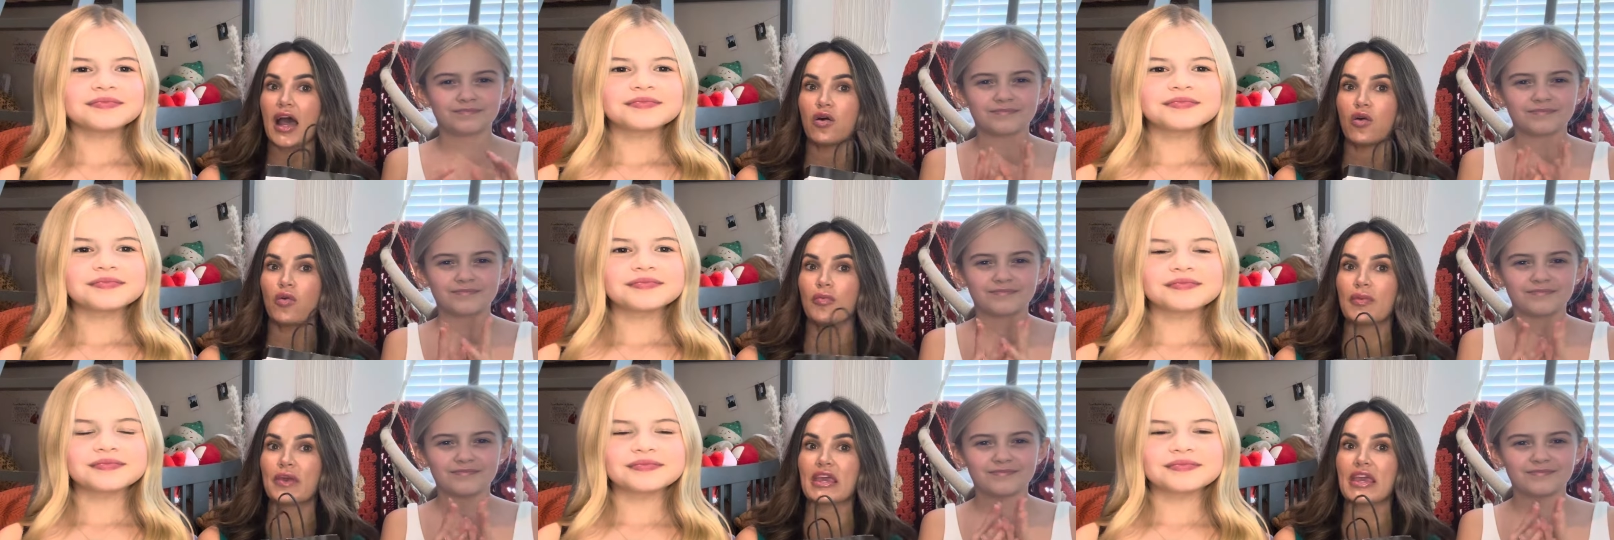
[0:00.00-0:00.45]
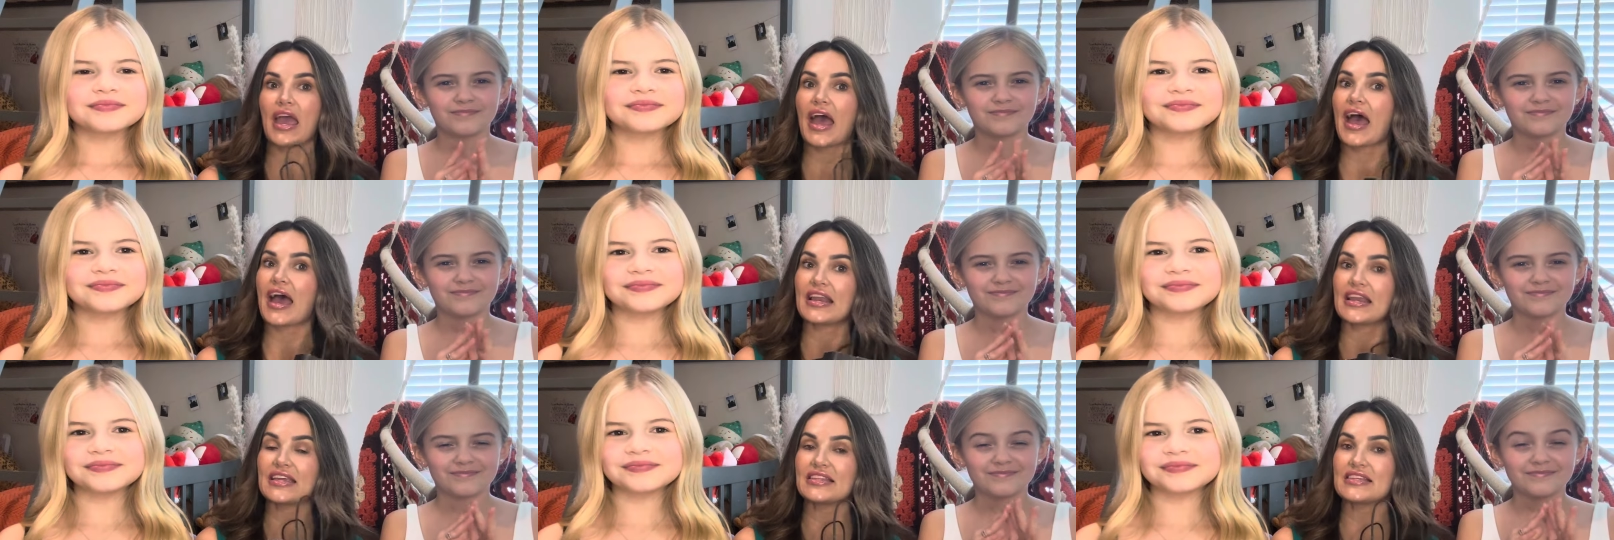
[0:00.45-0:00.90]
Speaker 1: I will be
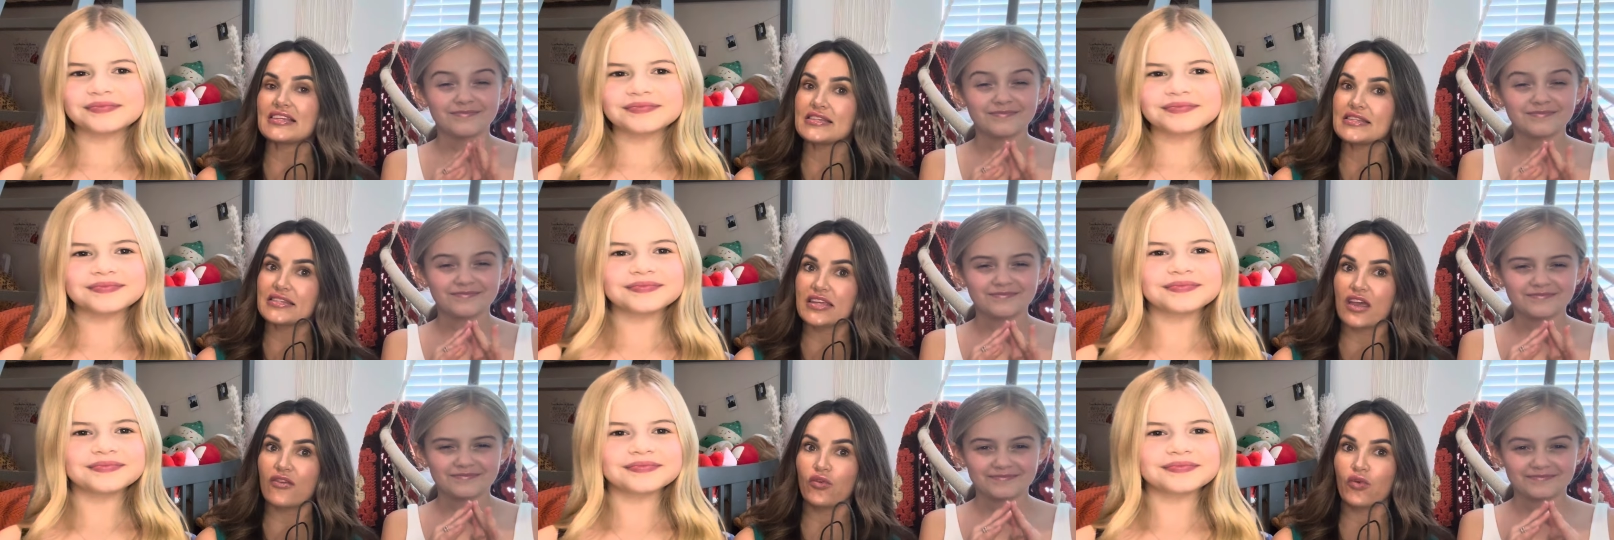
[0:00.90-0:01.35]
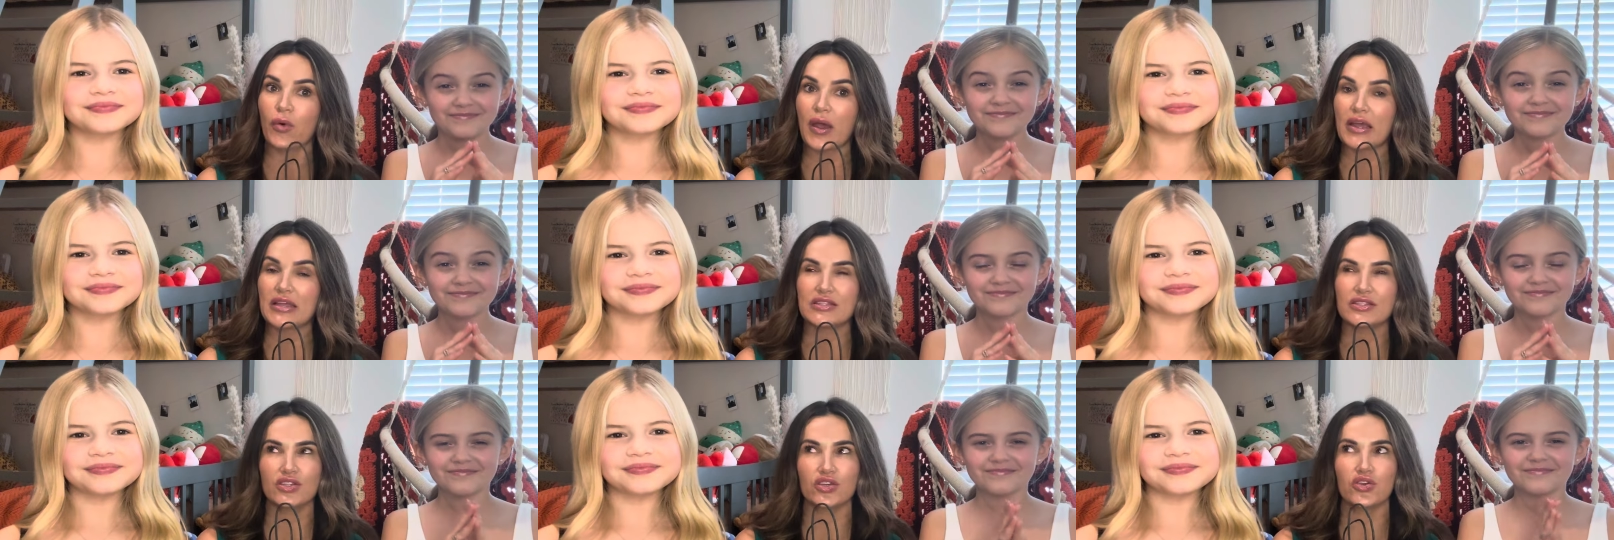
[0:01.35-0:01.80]
adding this
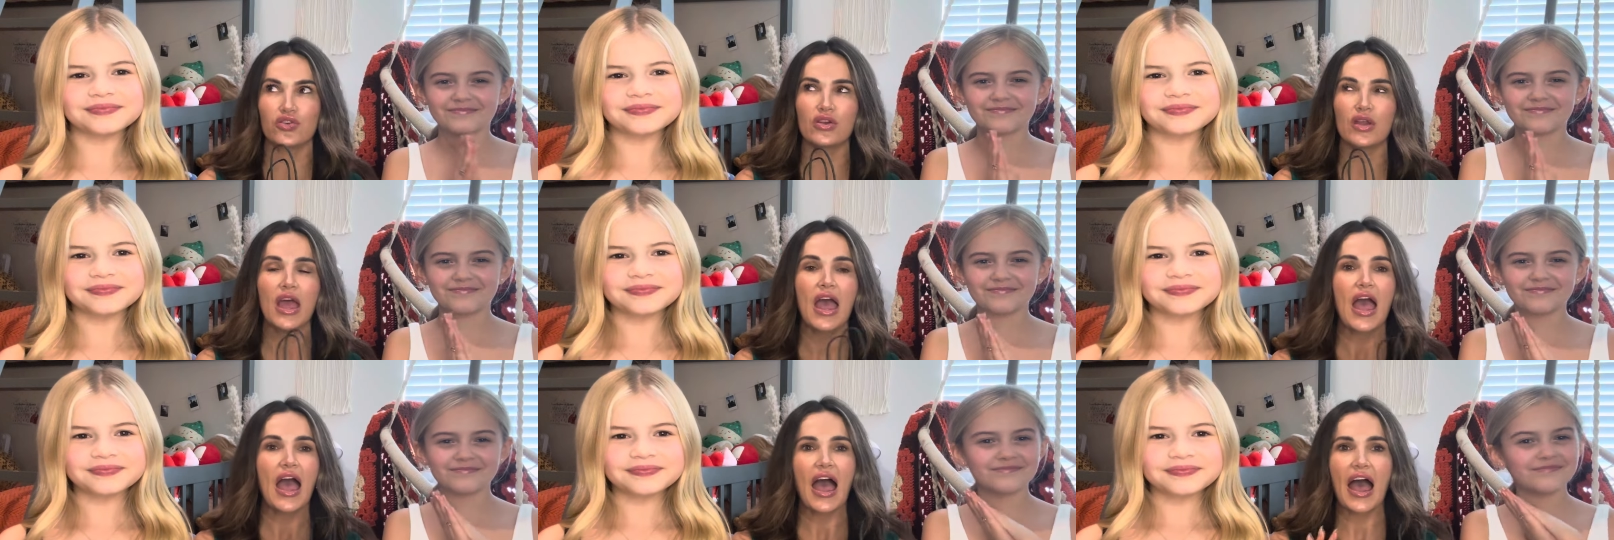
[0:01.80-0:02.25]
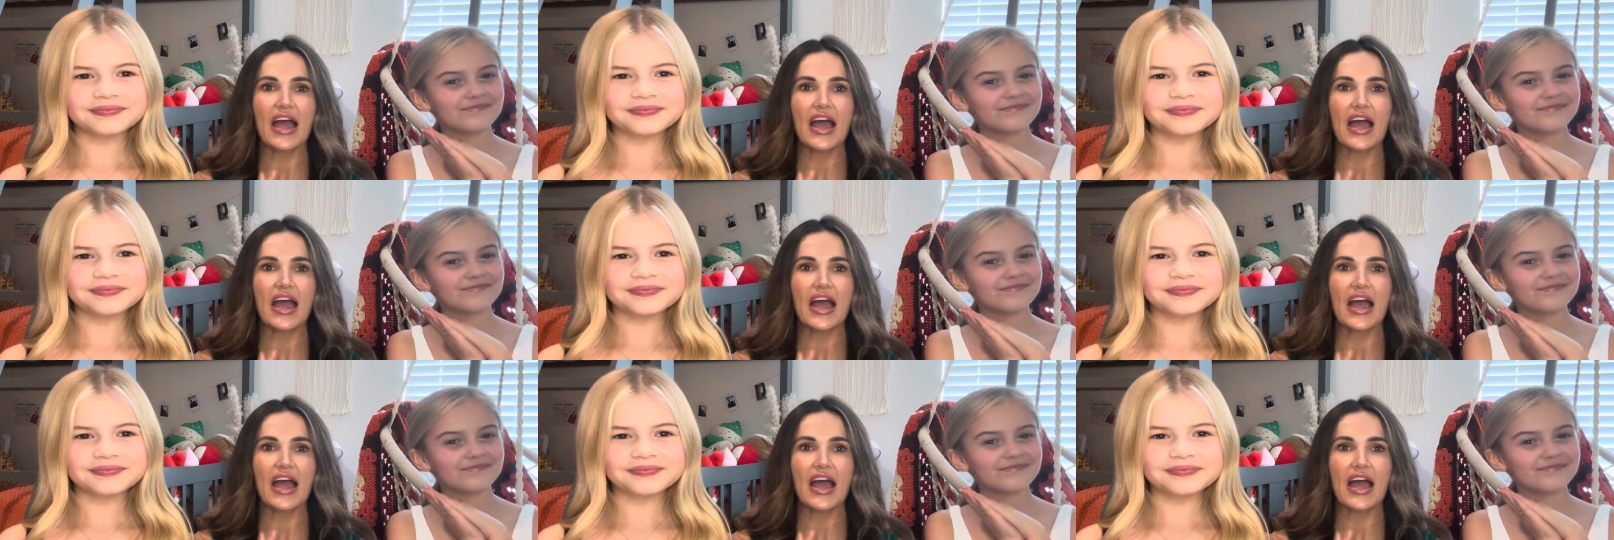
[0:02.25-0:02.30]
giveaway soon.